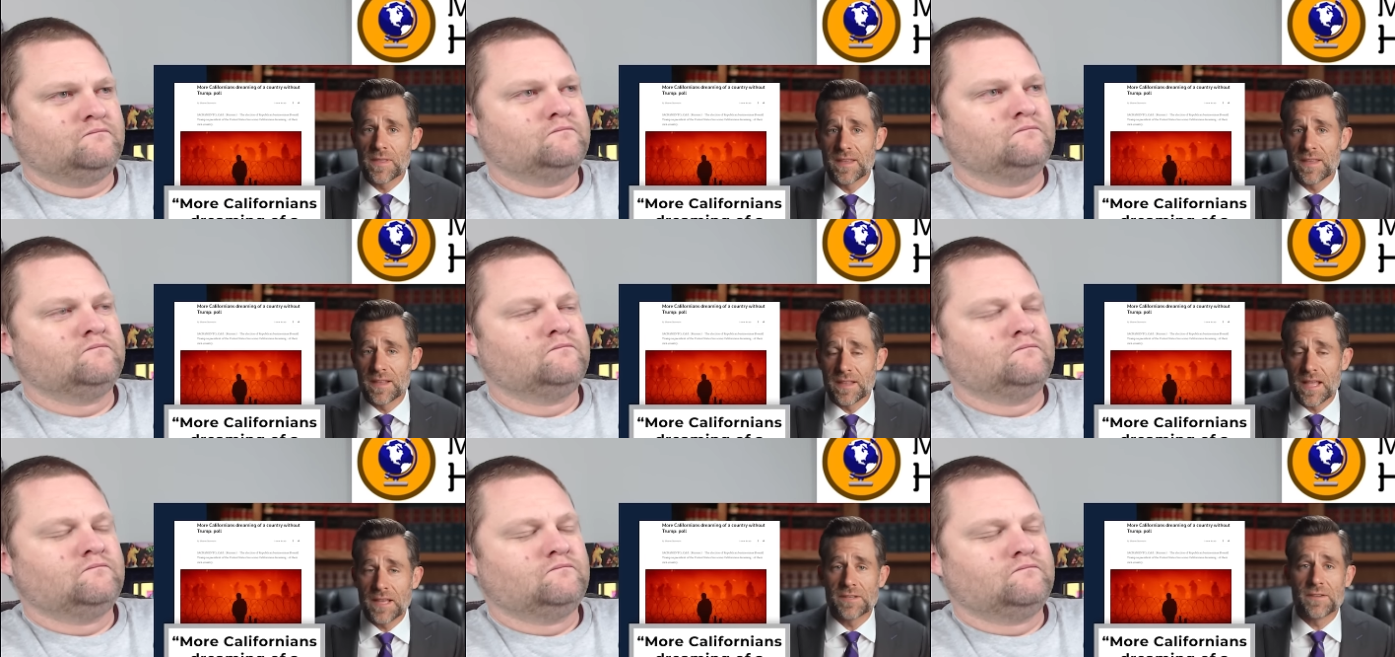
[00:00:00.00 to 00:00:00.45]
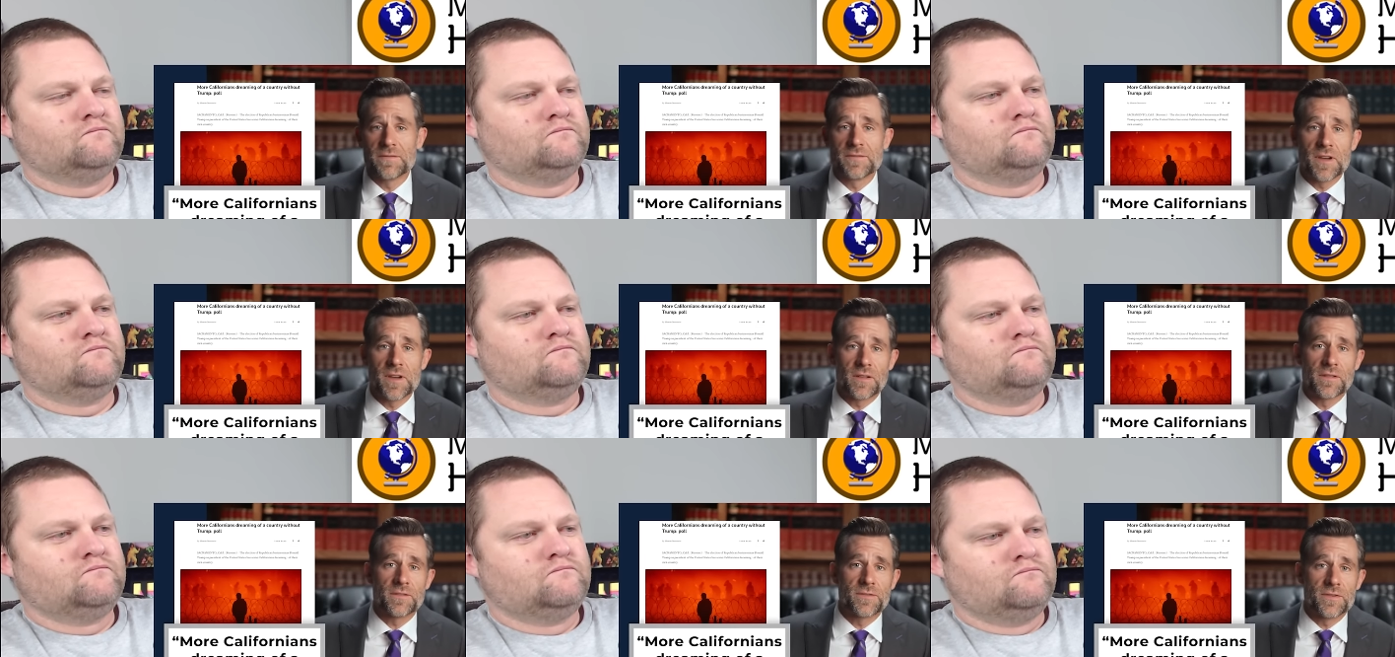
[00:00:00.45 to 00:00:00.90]
Speaker 1: the election of
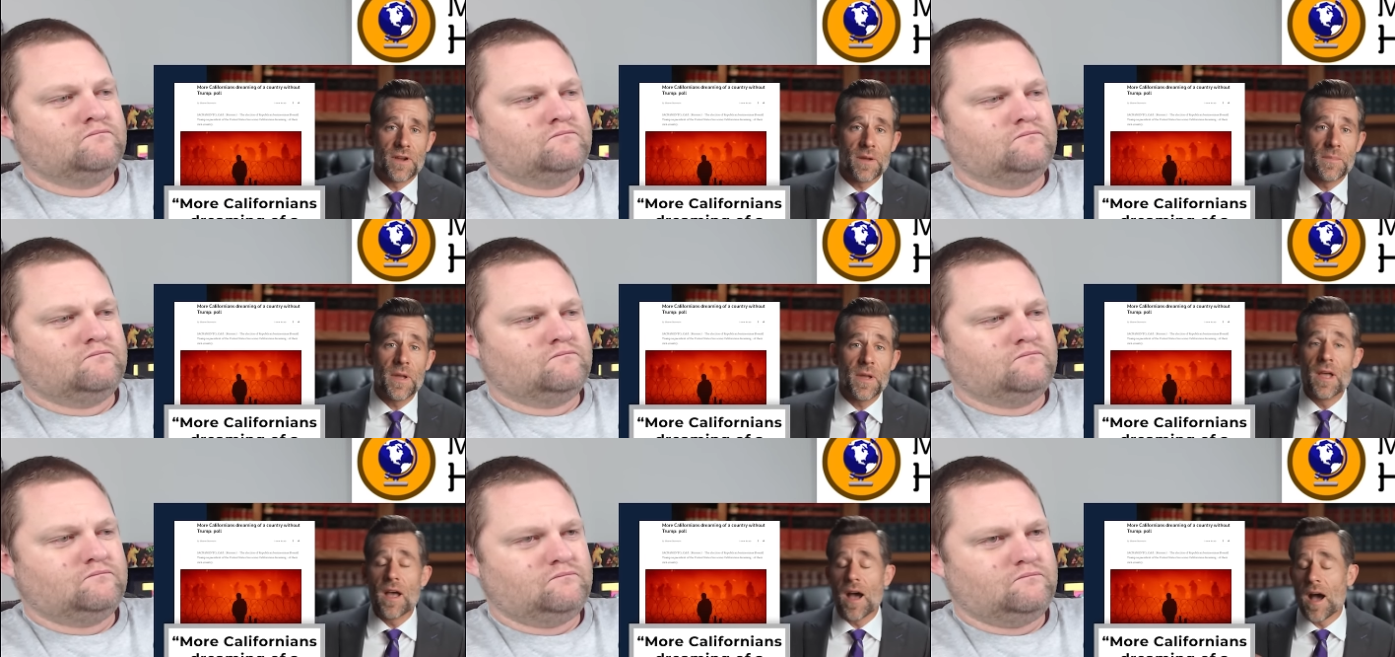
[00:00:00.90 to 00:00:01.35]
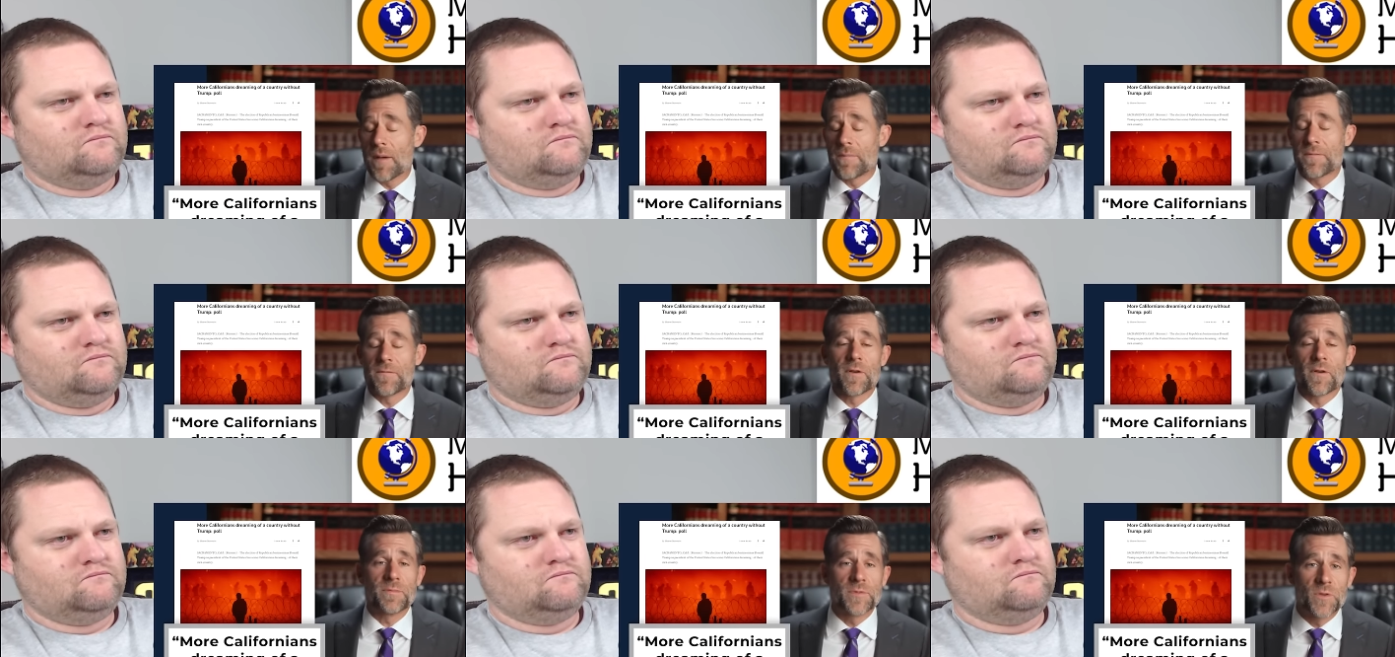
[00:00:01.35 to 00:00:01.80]
Donald Trump, up
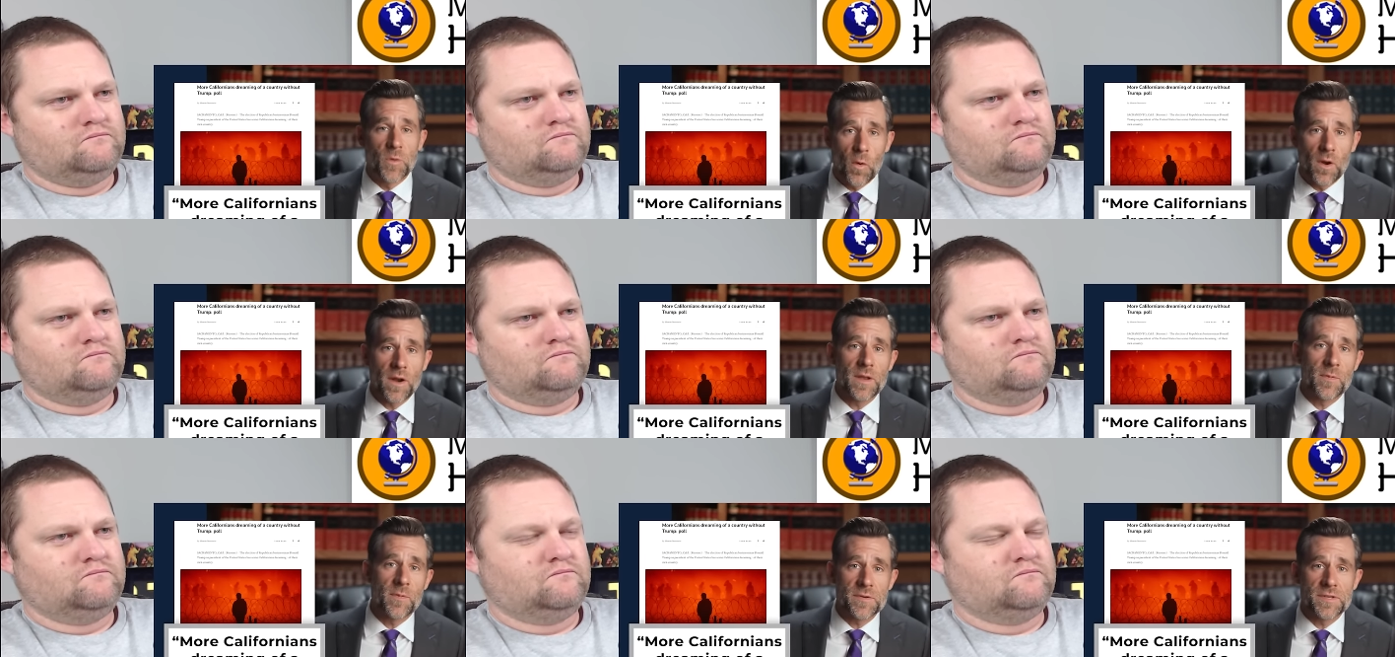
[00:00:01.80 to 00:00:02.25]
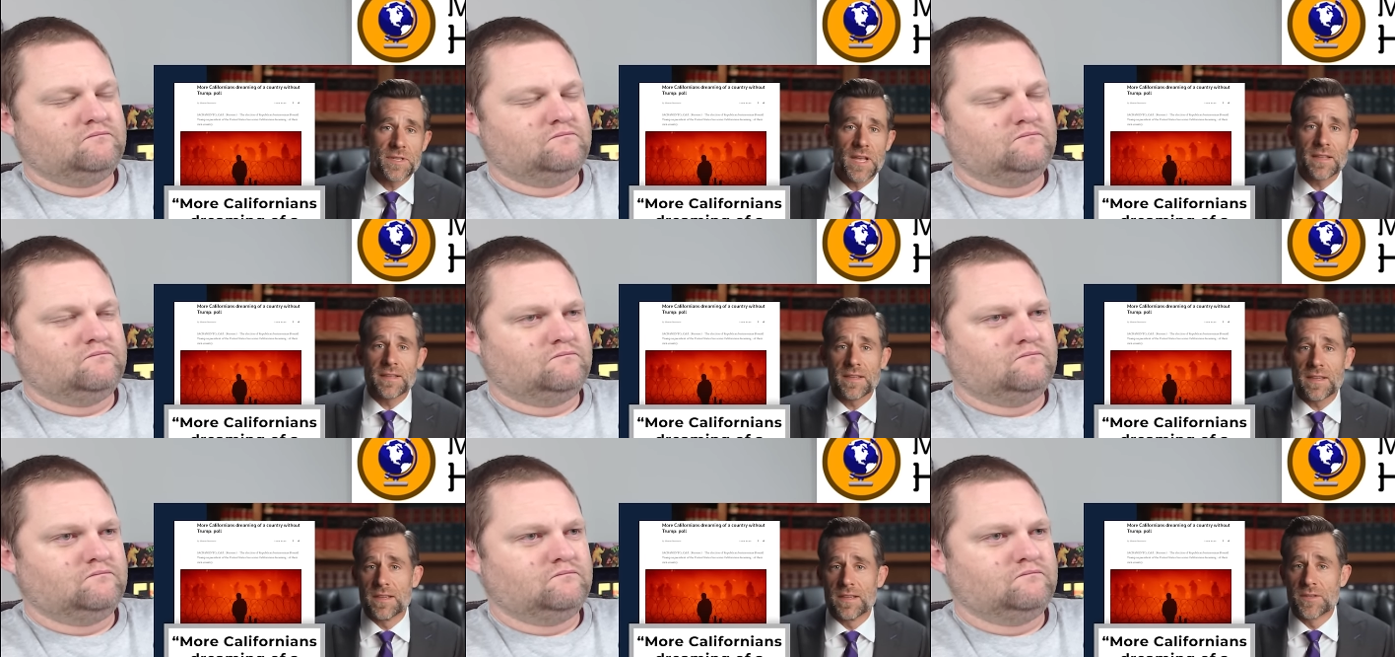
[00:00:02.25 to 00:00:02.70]
from 20%
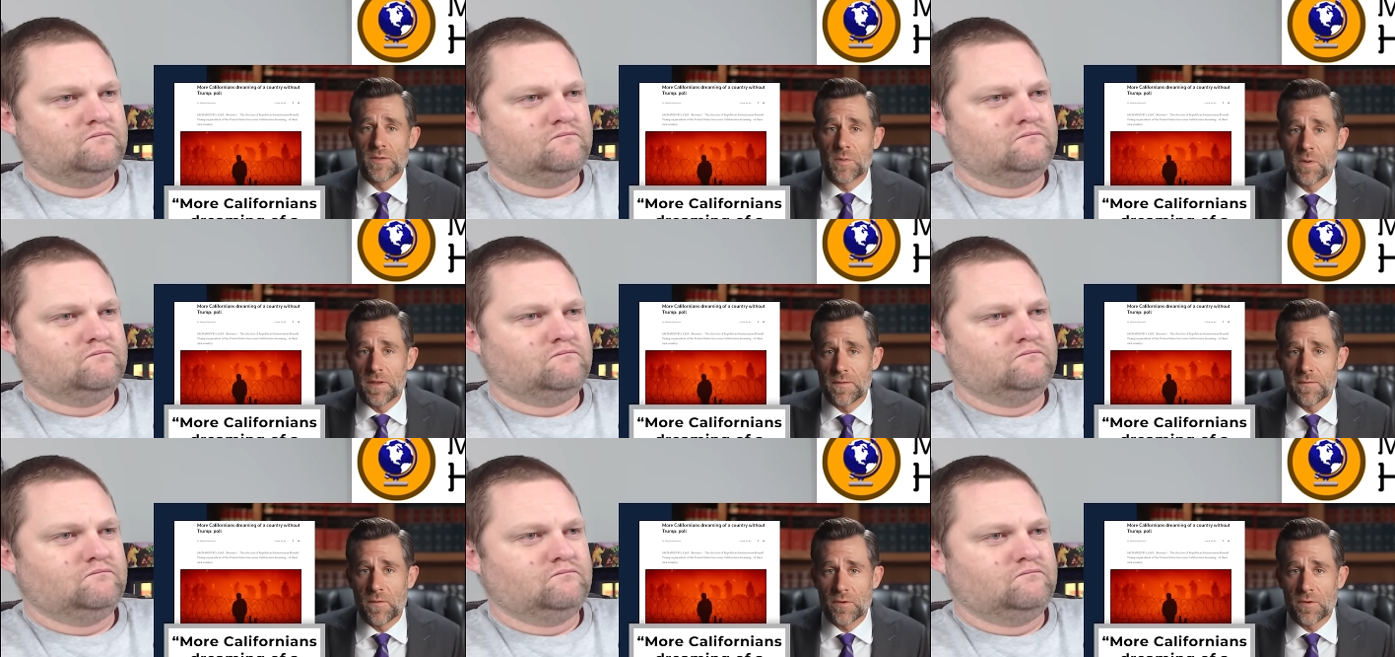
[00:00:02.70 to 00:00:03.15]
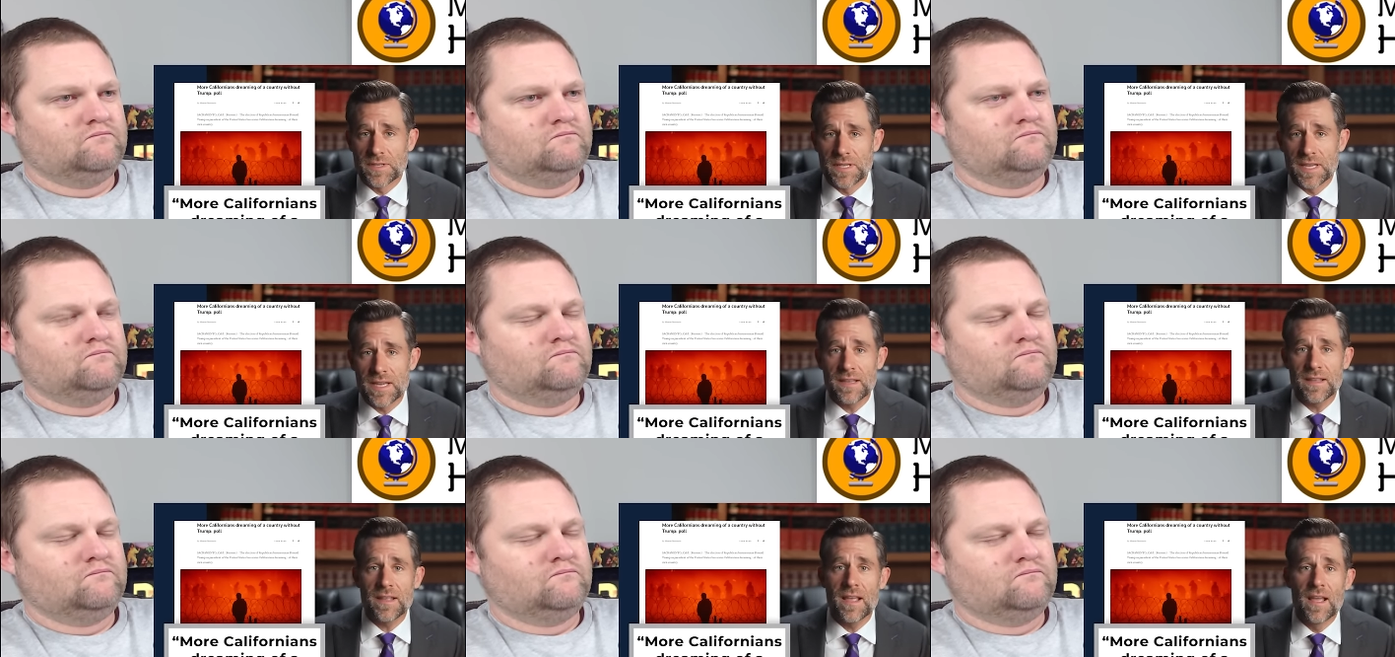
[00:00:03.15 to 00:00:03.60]
in 2014.